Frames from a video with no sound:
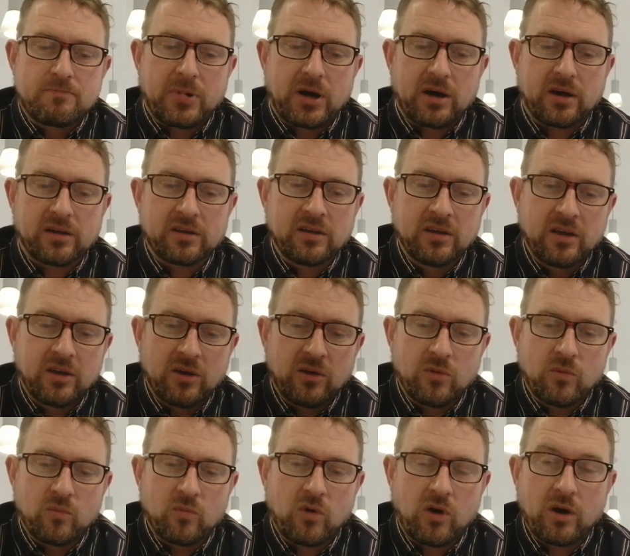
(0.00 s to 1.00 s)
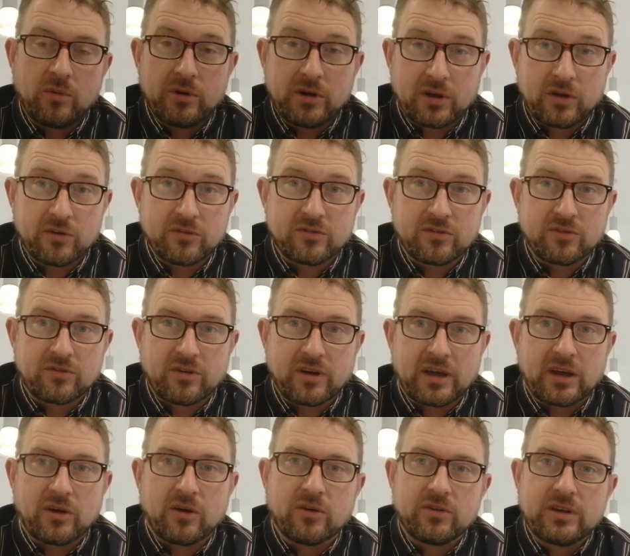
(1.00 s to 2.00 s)
But what I want to
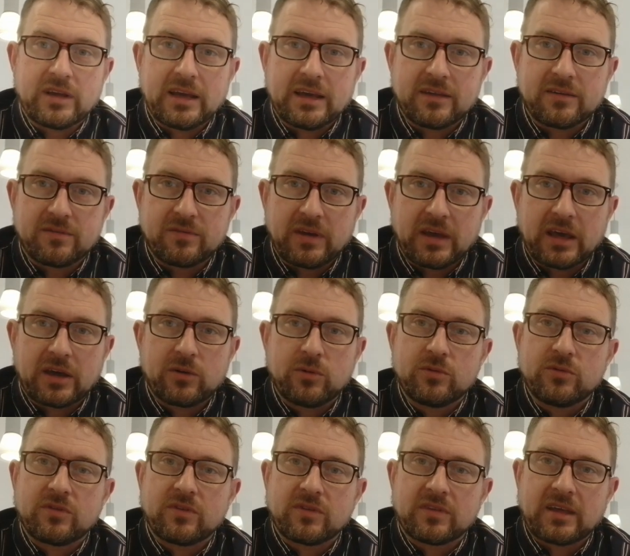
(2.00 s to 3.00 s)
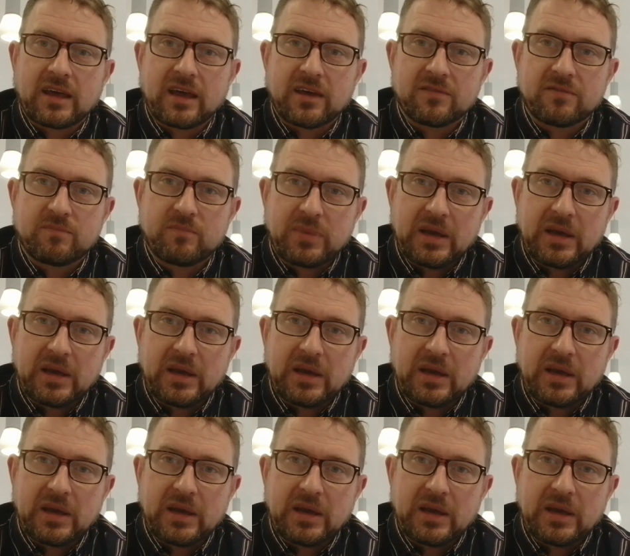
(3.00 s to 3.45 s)
concentrate on is vehicles that have